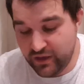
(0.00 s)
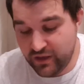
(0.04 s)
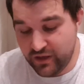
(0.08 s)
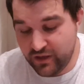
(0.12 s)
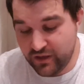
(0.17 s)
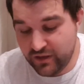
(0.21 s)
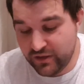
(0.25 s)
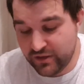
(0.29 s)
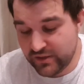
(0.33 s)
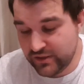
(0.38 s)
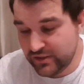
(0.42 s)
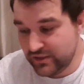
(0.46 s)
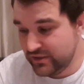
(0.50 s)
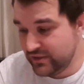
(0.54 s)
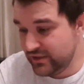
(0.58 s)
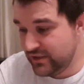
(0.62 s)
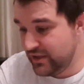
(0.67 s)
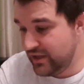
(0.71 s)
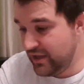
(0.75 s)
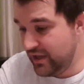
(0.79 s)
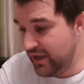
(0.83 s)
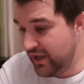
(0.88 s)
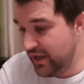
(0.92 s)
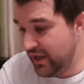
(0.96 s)
are,
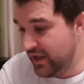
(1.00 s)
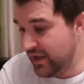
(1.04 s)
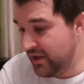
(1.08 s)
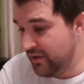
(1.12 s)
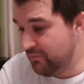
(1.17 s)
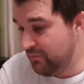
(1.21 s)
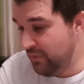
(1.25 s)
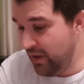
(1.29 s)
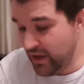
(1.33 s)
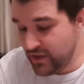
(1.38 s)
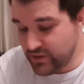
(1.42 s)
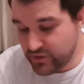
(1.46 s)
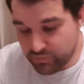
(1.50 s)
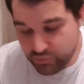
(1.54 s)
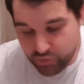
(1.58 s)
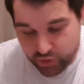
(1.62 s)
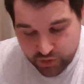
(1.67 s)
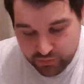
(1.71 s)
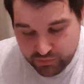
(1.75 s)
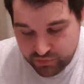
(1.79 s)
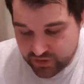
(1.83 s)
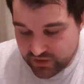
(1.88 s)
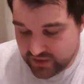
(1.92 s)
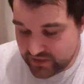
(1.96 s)
age
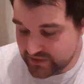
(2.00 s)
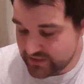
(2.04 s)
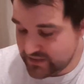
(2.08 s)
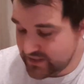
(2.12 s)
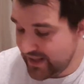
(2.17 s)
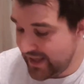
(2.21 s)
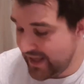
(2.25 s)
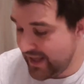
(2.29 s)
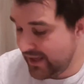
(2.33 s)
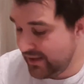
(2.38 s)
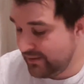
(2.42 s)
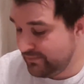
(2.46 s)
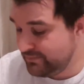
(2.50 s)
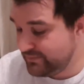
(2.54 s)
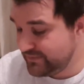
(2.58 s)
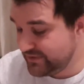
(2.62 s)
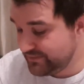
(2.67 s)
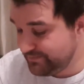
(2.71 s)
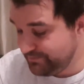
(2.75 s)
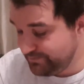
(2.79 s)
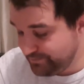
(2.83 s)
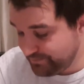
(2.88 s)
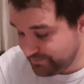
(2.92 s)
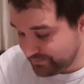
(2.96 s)
appropriately
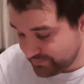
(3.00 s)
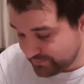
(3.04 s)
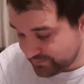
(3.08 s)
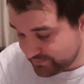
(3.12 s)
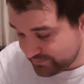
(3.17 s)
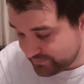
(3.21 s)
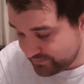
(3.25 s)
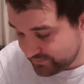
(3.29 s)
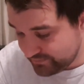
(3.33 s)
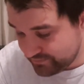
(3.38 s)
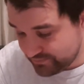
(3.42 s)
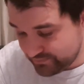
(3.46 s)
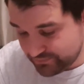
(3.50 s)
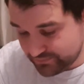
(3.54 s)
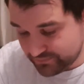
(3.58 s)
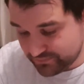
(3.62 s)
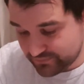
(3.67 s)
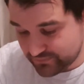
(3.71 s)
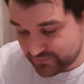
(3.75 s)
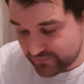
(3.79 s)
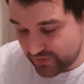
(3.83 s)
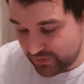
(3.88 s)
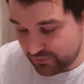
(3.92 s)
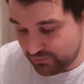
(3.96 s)
stamped,
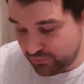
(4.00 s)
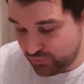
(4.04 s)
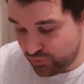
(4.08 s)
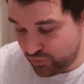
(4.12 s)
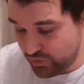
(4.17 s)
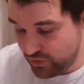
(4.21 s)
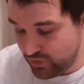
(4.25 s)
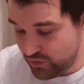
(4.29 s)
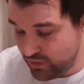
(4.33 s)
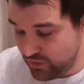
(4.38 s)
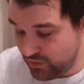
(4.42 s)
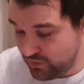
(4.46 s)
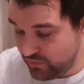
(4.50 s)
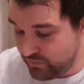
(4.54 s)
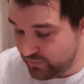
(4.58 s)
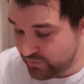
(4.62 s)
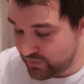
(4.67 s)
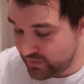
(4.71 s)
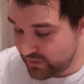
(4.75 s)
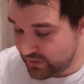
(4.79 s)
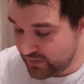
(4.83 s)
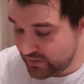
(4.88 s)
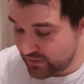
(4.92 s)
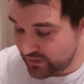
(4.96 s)
approved.
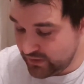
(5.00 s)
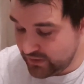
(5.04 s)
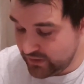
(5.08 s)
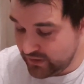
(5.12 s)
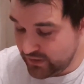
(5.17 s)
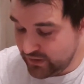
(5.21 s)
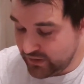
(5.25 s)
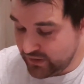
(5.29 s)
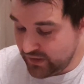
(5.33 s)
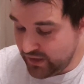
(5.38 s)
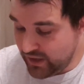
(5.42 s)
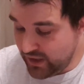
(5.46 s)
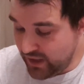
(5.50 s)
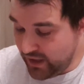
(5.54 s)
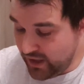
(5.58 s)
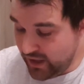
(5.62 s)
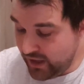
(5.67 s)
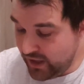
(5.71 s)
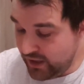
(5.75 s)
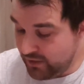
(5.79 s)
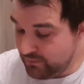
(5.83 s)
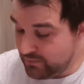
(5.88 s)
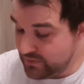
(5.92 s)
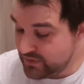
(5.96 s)

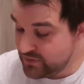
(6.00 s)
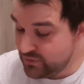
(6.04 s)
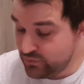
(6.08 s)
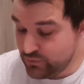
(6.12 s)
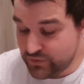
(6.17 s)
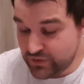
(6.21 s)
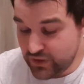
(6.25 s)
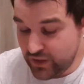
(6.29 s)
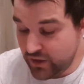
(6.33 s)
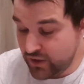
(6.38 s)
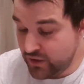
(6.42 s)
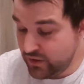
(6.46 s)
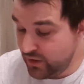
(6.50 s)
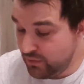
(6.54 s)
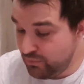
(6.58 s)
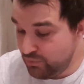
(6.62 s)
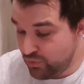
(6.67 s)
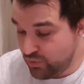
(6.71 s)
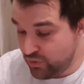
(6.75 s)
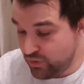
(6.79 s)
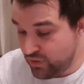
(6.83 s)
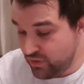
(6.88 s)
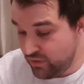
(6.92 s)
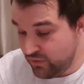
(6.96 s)
It's also
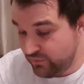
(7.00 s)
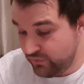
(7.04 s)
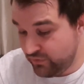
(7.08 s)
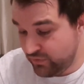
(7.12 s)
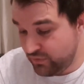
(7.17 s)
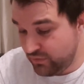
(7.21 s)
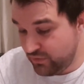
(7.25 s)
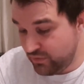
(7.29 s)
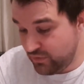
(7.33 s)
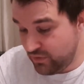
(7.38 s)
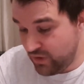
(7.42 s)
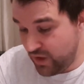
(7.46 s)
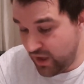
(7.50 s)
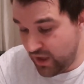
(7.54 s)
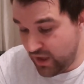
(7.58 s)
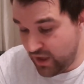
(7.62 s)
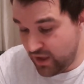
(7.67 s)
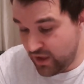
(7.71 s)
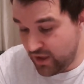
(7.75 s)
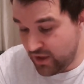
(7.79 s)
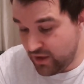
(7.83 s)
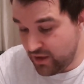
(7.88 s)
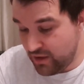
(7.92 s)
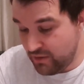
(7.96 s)
approved
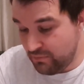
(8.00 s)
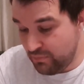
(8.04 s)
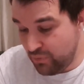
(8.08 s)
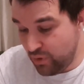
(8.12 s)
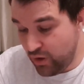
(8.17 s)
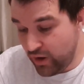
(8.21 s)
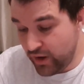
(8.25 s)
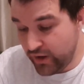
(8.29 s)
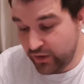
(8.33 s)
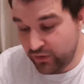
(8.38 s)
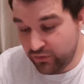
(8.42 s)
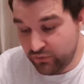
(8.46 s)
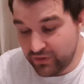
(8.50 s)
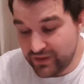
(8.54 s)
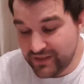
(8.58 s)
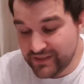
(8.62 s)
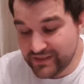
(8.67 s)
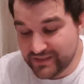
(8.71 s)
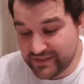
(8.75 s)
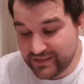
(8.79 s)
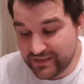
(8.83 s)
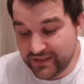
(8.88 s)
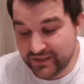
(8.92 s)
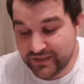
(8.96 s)
by the
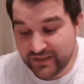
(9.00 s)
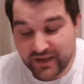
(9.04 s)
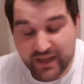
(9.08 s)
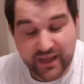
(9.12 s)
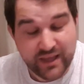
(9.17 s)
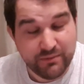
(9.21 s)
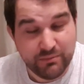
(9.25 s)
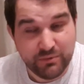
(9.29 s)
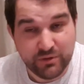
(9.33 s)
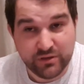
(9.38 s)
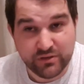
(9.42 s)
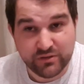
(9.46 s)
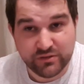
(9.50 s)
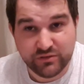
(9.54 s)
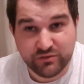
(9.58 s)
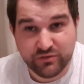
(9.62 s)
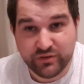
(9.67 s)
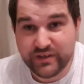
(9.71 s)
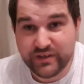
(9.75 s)
Greenskin Labour